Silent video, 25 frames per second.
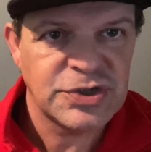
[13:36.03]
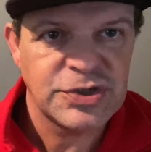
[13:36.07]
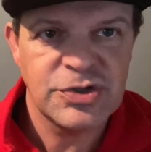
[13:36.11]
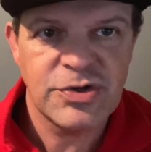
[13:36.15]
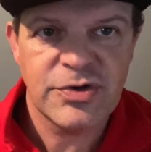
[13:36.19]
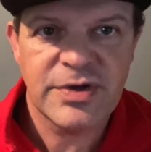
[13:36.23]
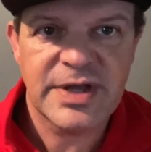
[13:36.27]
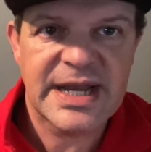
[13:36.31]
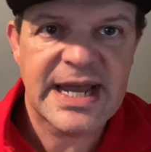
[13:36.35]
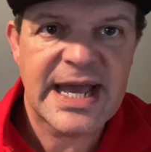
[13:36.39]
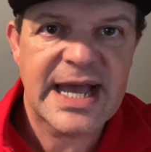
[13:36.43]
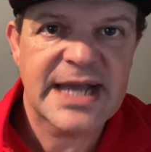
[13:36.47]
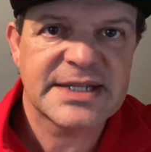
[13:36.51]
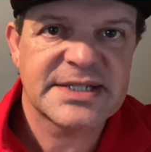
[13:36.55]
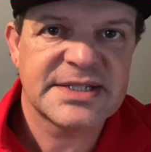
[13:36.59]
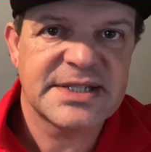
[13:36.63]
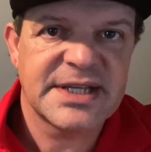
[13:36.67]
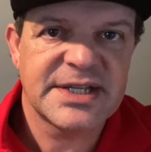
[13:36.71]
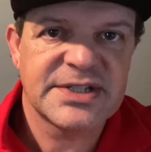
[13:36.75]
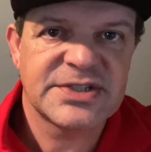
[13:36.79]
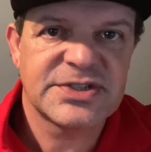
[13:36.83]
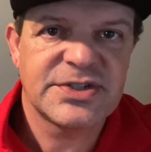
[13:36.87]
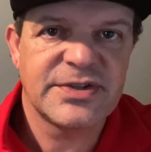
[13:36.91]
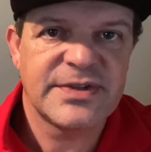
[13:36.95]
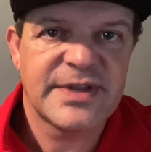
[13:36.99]
You get
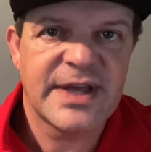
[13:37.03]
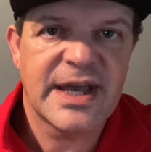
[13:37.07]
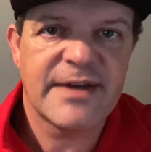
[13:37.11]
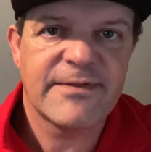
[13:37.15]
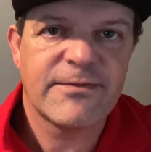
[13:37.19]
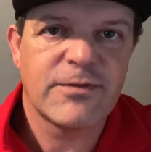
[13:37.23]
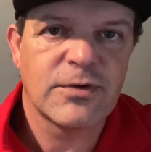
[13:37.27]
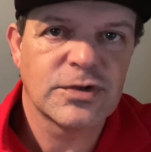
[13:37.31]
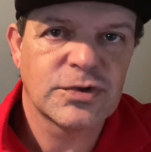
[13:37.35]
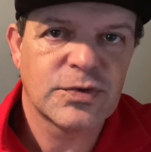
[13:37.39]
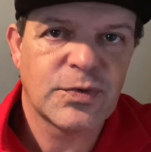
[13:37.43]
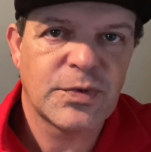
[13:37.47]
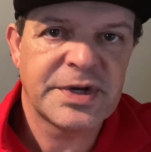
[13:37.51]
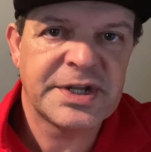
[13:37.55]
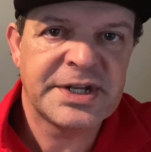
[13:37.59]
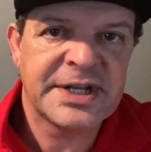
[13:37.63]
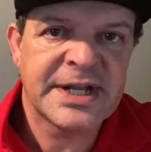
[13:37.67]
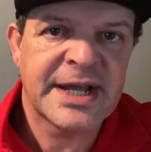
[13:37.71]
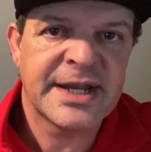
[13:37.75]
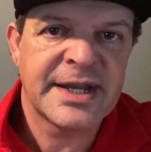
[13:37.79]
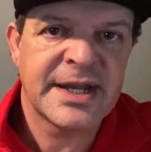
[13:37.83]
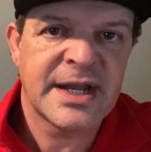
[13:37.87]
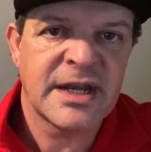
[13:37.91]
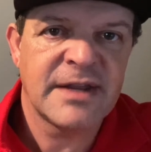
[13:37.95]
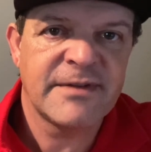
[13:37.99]
access to that for
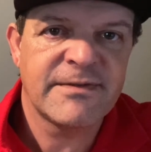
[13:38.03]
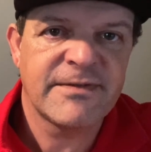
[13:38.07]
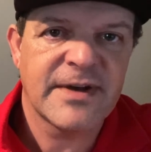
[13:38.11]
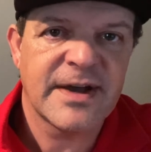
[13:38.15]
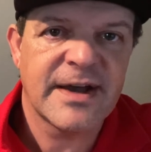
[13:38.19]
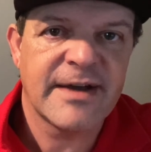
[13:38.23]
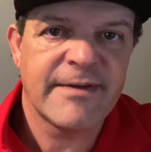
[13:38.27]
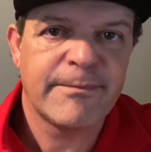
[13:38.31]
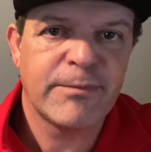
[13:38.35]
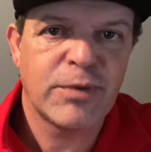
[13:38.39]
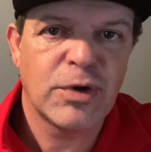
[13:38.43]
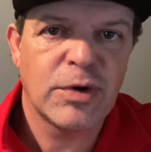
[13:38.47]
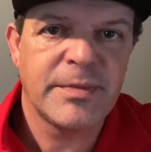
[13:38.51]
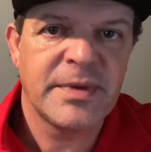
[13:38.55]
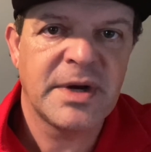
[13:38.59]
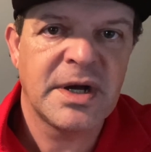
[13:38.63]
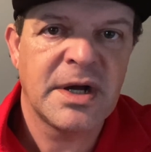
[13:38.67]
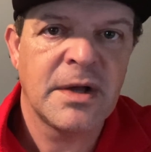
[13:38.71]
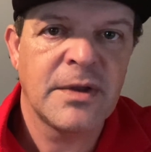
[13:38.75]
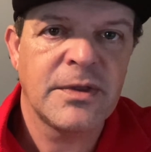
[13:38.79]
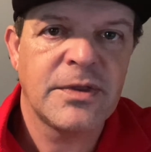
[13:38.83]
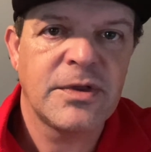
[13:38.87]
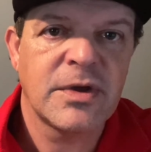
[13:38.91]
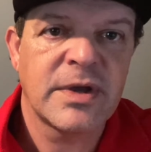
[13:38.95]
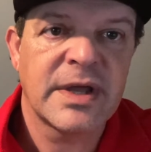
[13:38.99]
$29.95 per
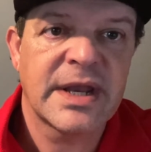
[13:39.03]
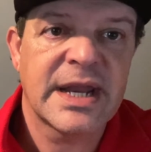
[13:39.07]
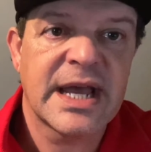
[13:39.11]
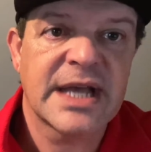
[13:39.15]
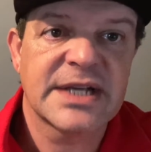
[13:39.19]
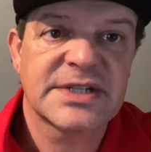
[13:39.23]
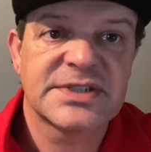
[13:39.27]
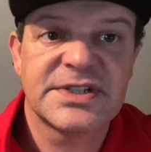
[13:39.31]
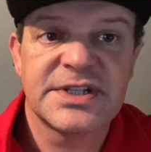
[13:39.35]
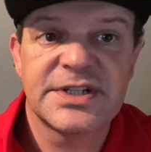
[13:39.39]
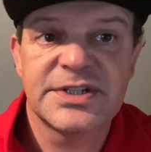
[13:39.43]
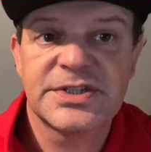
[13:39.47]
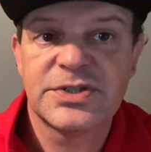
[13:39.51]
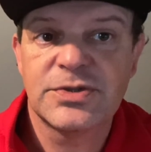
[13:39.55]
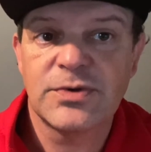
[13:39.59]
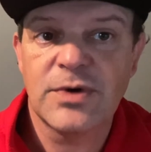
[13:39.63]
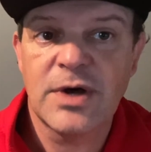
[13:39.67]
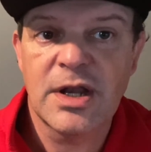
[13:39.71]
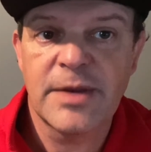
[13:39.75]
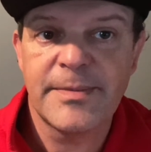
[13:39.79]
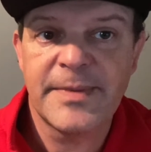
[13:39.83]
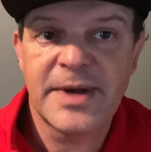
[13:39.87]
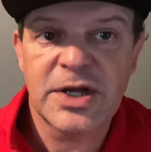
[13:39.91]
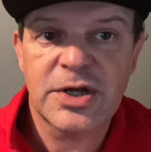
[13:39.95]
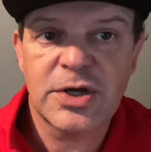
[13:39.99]
month. You get access to all
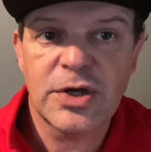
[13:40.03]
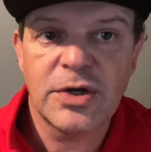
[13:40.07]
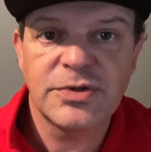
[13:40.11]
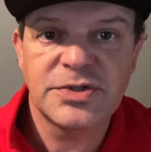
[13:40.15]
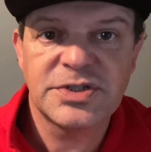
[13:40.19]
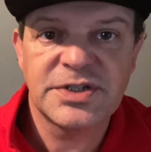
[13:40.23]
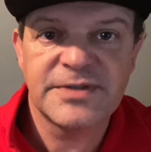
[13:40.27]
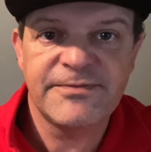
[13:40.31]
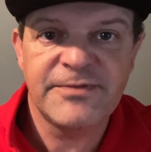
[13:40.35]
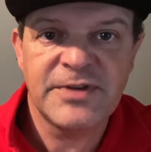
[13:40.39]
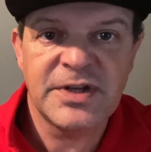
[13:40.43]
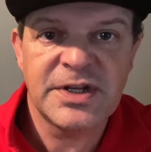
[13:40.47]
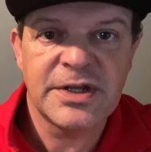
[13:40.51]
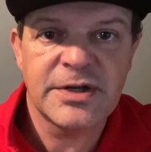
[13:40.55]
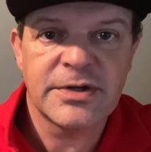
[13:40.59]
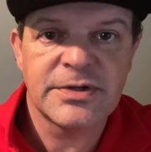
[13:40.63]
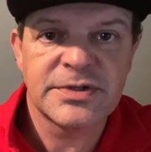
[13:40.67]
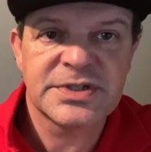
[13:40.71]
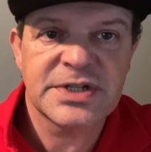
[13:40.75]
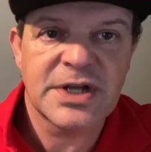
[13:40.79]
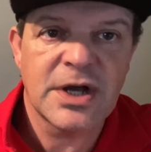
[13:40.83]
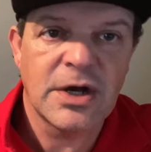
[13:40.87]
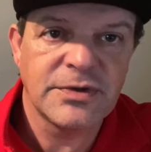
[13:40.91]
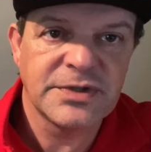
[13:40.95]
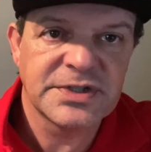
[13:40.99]
of my coaching
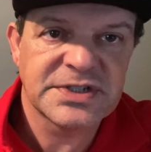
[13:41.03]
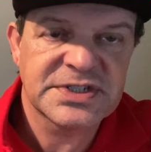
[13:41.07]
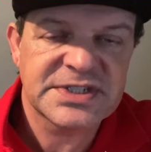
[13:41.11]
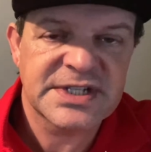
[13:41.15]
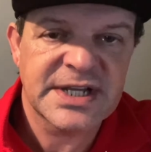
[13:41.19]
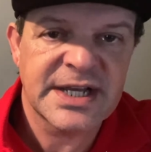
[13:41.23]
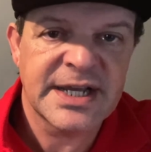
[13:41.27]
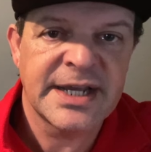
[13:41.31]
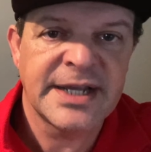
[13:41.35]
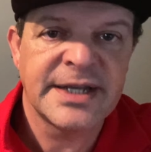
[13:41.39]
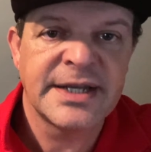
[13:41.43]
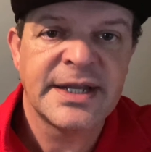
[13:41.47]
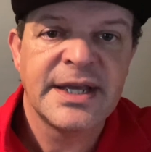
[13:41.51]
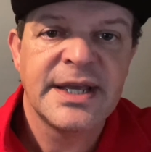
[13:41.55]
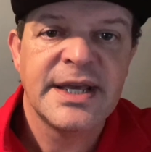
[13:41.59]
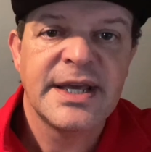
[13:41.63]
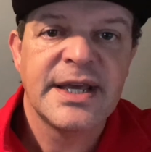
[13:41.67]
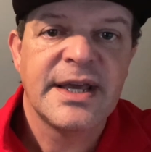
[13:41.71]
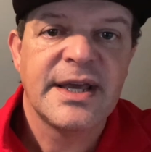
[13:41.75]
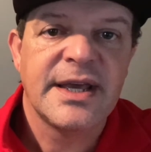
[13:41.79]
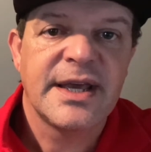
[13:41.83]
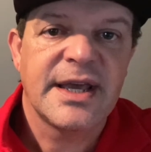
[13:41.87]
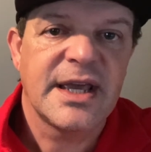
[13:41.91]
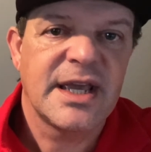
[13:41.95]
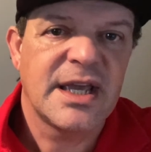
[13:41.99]
videos on the site,
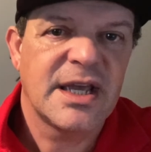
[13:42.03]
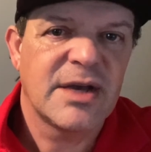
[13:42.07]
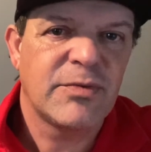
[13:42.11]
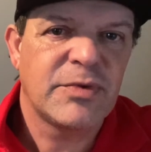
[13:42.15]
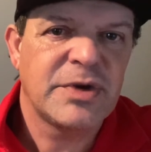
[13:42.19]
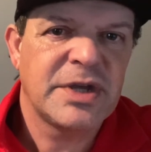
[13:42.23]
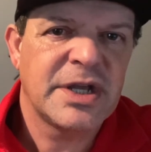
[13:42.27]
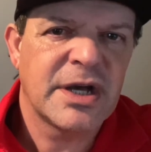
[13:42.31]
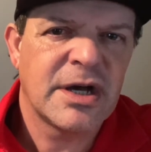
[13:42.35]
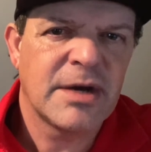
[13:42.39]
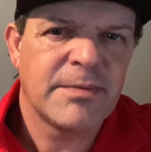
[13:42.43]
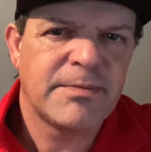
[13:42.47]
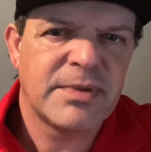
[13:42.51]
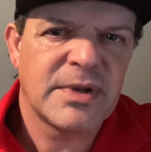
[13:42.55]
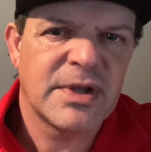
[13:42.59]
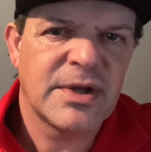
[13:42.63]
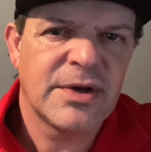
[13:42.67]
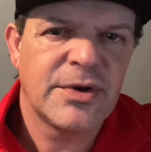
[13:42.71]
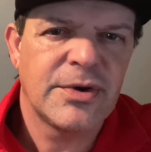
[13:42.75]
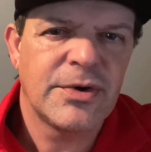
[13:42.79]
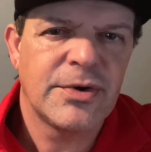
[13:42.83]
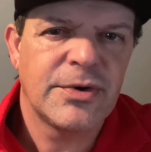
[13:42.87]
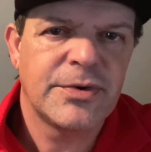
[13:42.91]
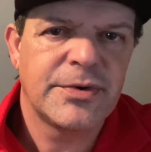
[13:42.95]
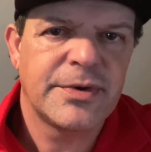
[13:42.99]
and we
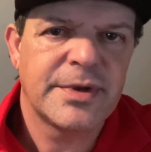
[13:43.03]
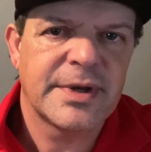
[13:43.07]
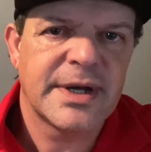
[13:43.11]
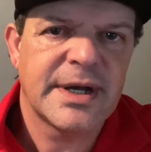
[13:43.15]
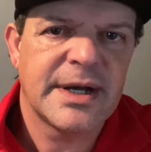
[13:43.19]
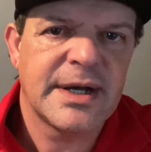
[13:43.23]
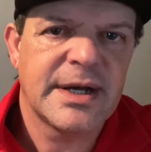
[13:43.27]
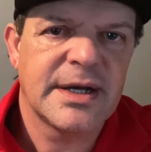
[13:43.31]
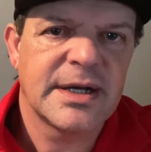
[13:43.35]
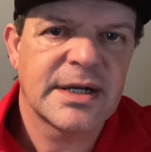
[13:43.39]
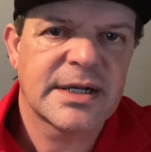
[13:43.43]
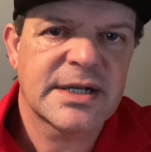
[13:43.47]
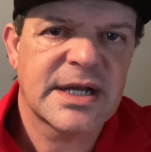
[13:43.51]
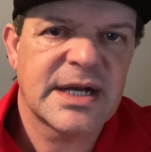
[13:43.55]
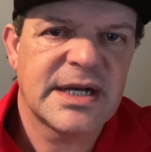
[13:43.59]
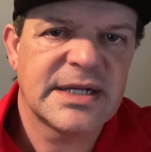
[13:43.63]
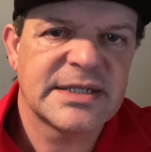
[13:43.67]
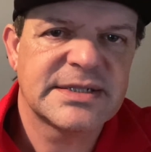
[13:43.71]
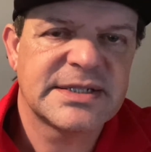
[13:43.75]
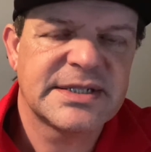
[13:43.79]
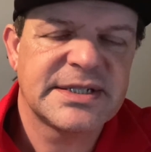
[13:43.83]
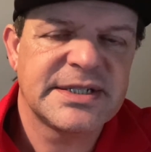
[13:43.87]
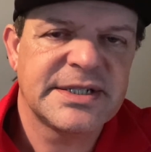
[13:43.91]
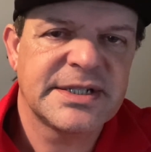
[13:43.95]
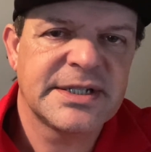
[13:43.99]
upload
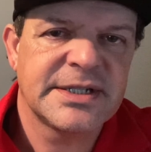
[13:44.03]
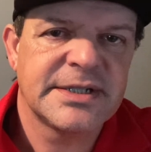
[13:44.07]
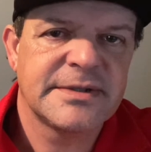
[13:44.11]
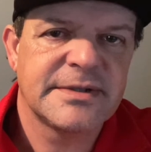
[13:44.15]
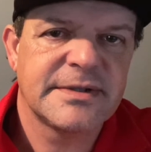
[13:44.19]
content